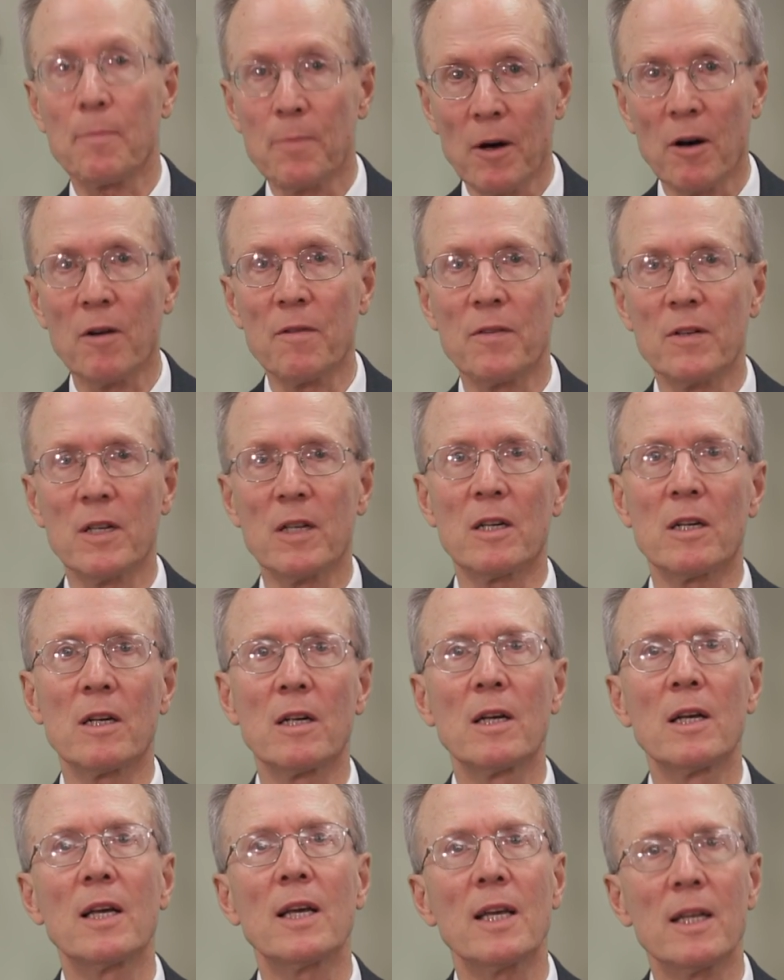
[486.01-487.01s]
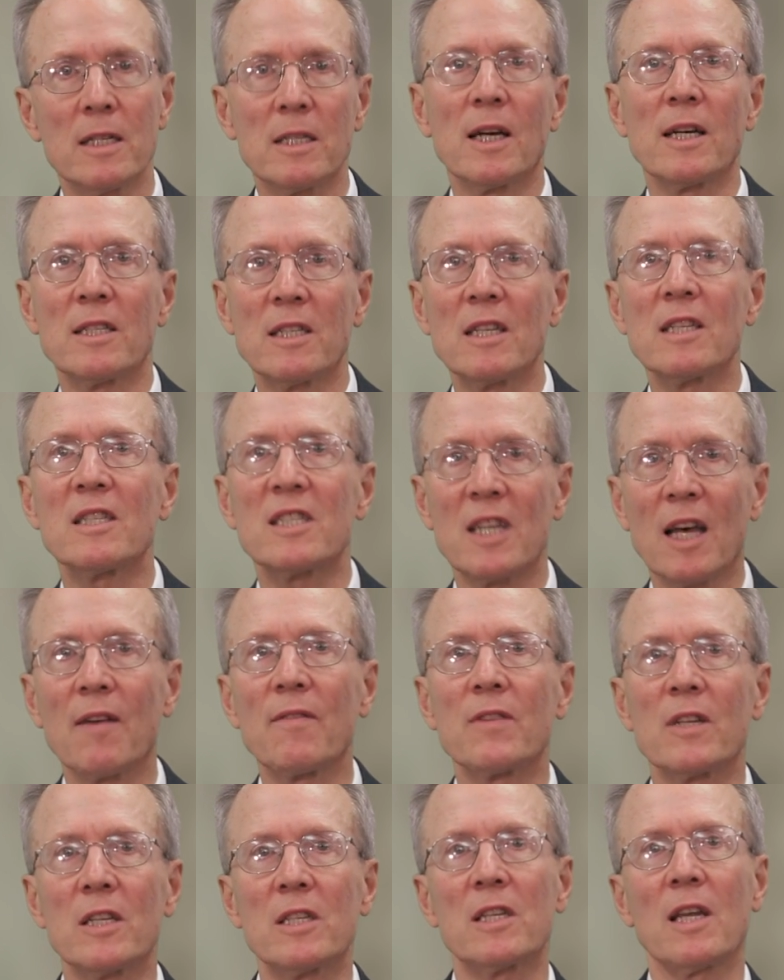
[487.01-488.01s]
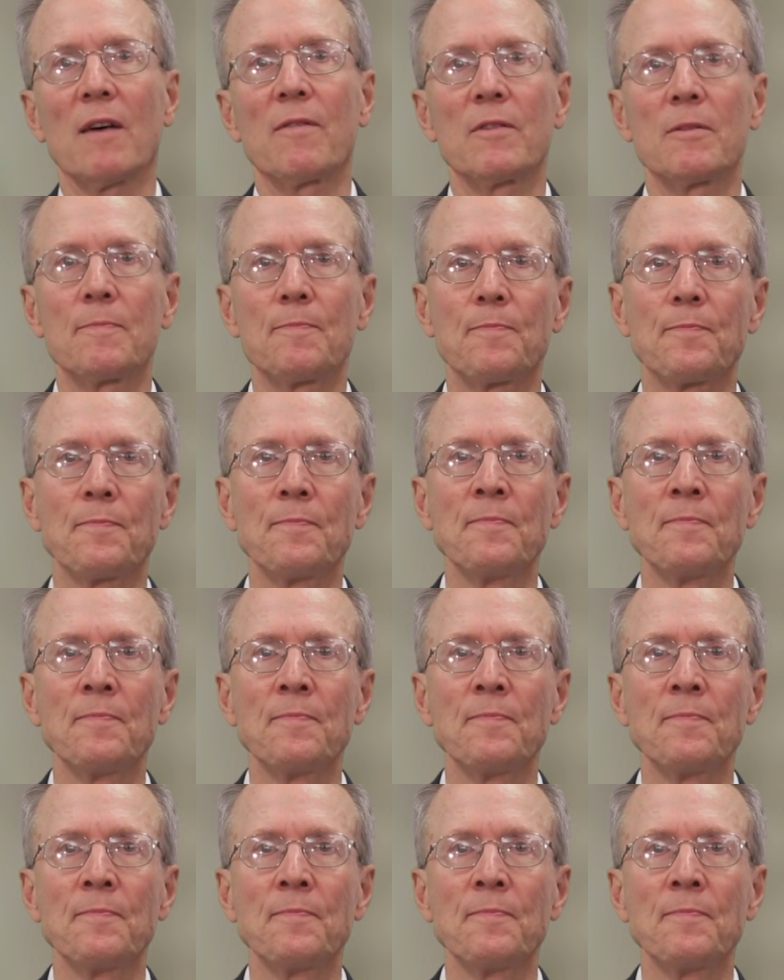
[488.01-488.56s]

Belvedere in 1977.